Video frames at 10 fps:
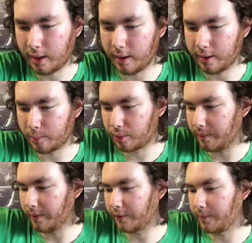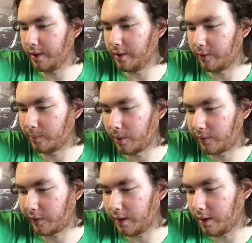in previous videos,
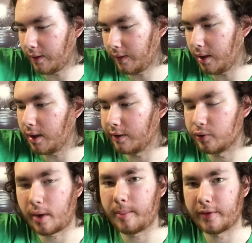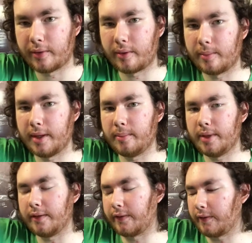mostly in the drama tournament,
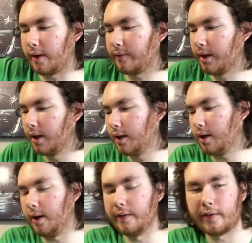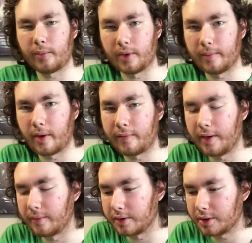me and Steph. This is one of our
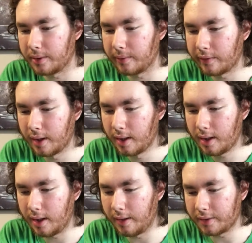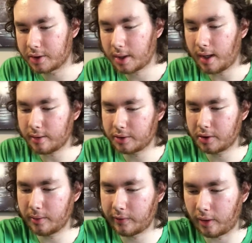favorite shows. The Chicago
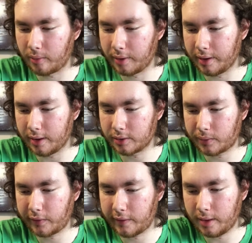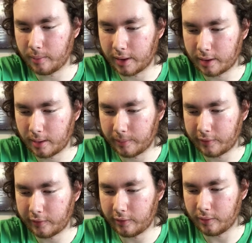shows are really interesting when it
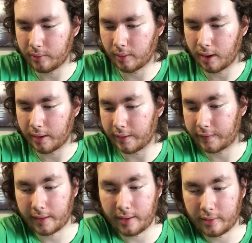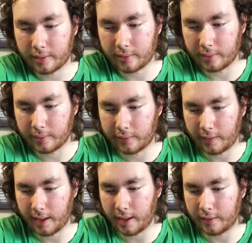comes to its characters
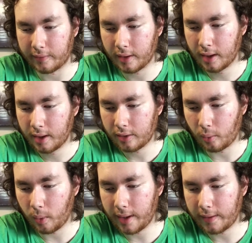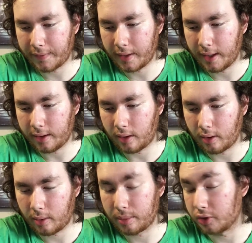and the way that they
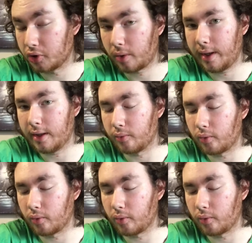are portrayed and